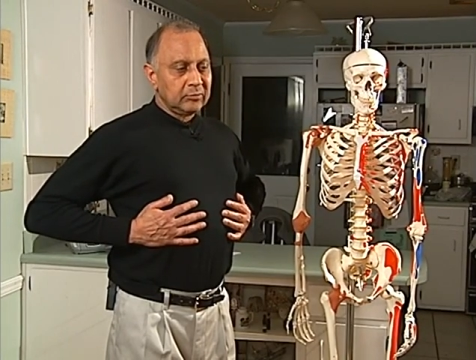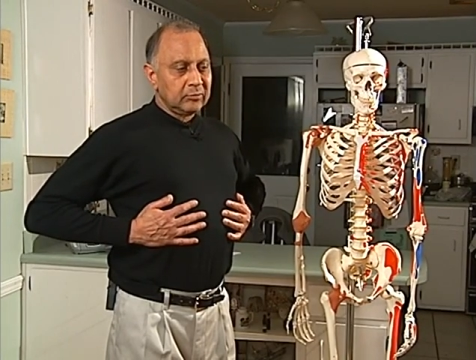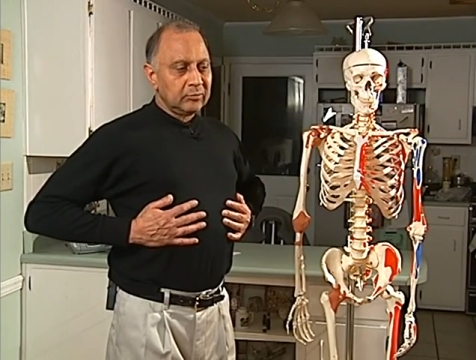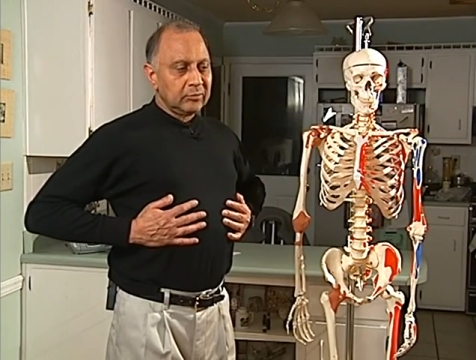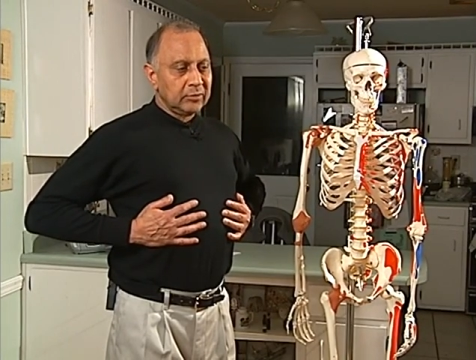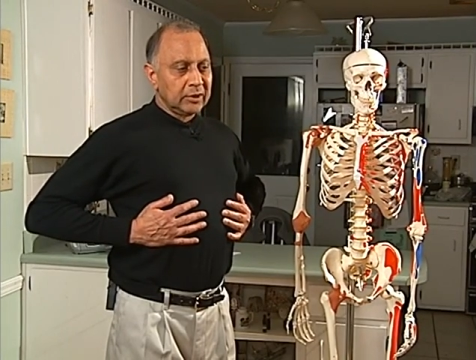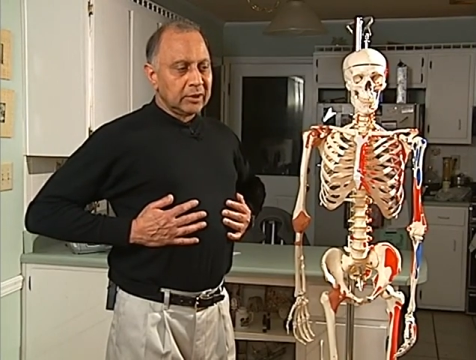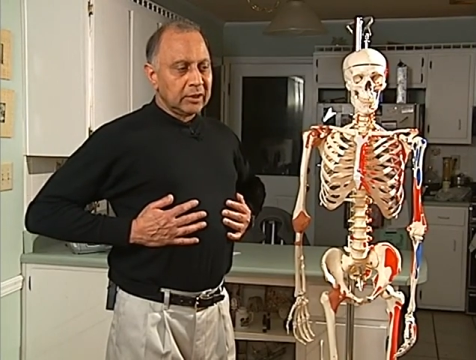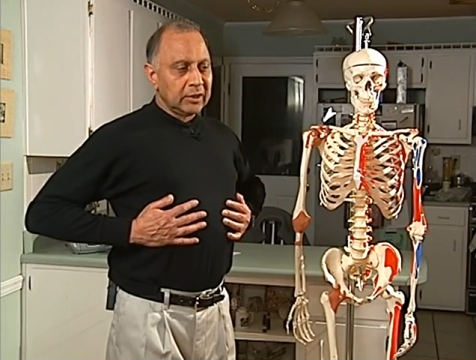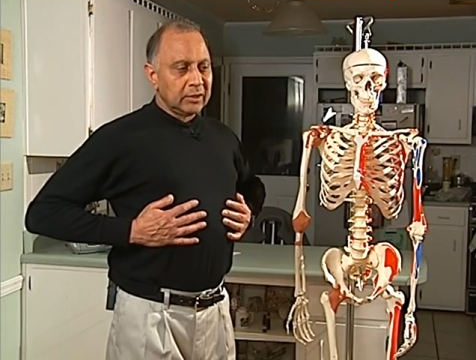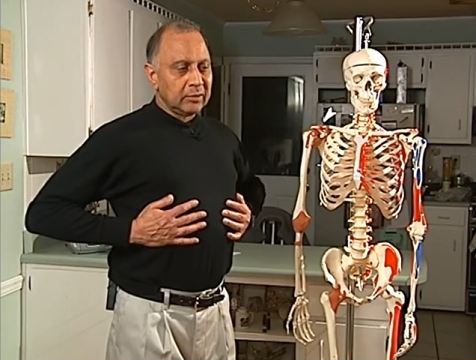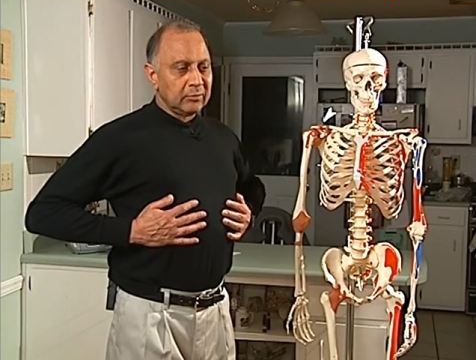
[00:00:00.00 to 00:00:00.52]

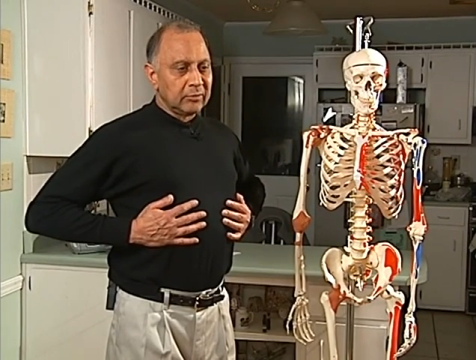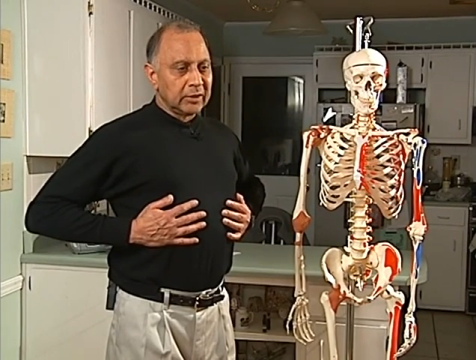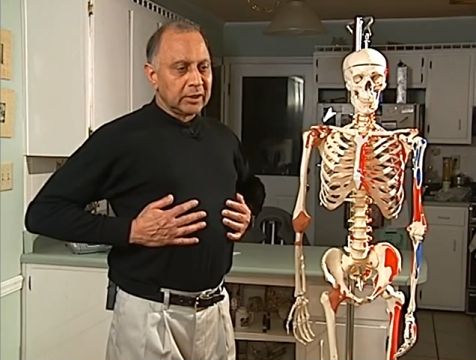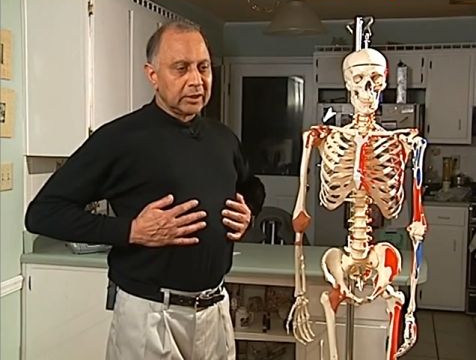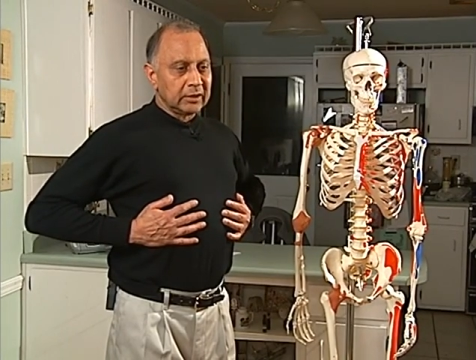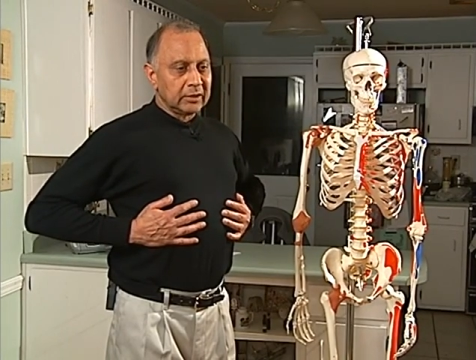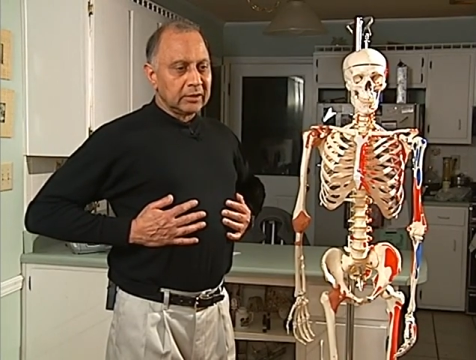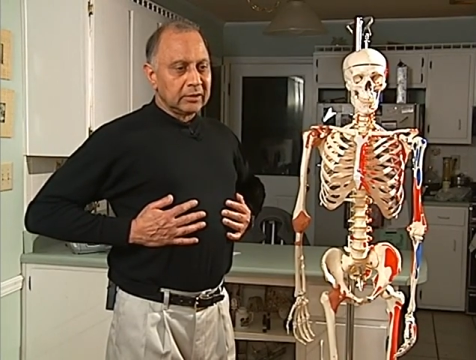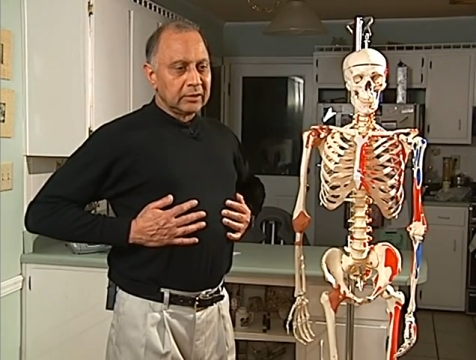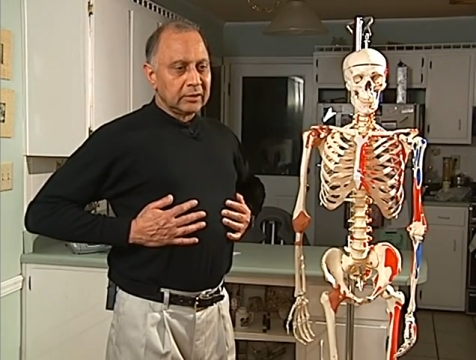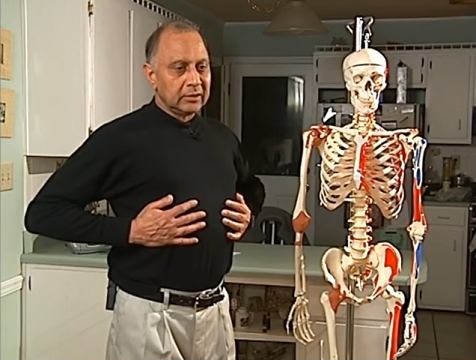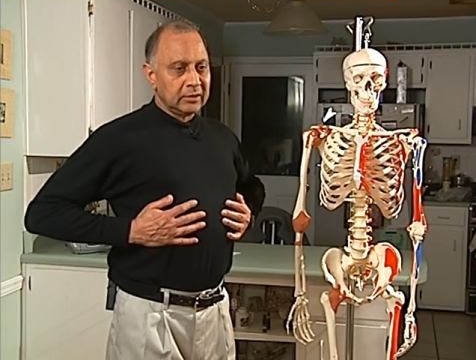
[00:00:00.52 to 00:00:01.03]

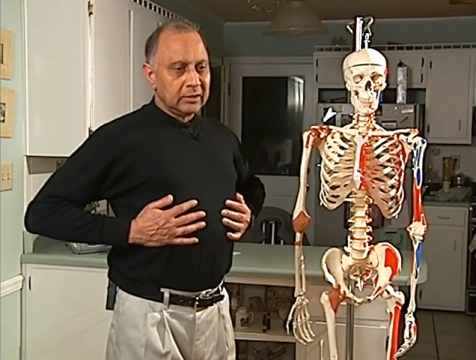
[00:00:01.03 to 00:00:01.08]
becoming